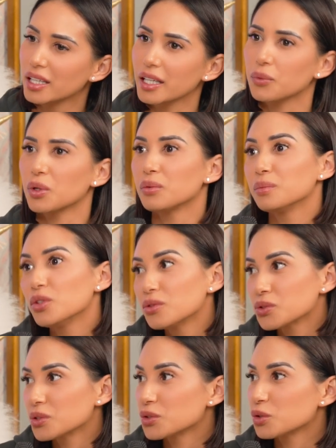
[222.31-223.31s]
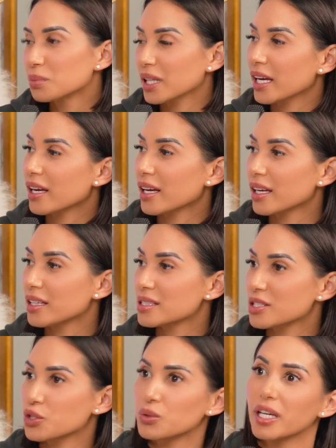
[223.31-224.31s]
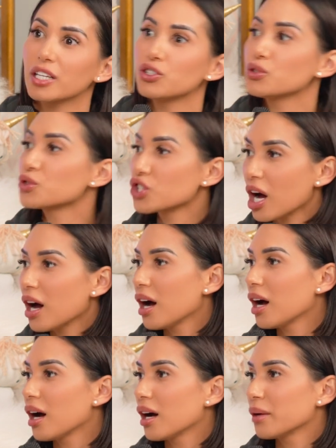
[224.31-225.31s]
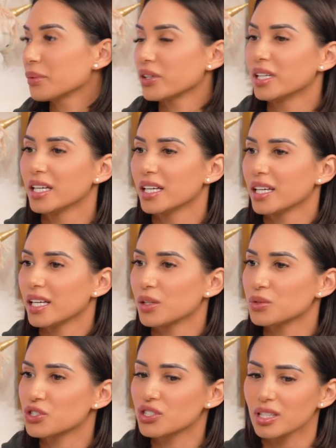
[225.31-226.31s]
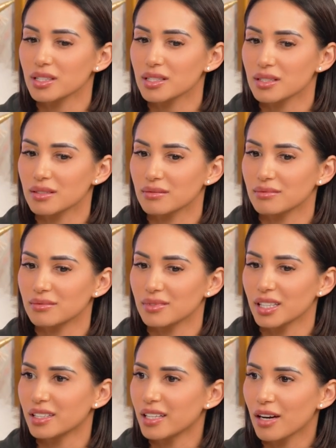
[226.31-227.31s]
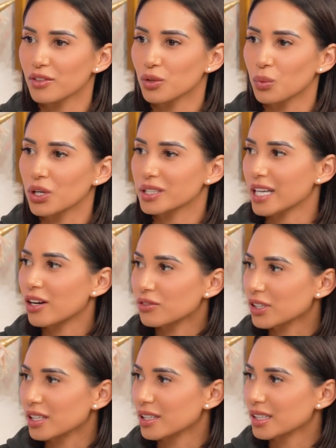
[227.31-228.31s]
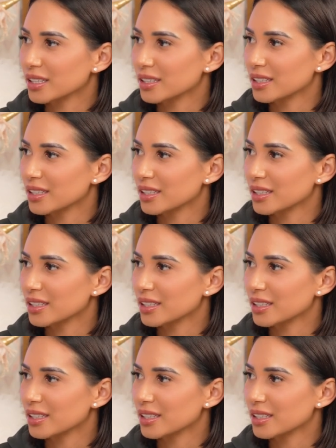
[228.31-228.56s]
Like we would move to a new place, she would get a new job, or it was just, it never worked out for her.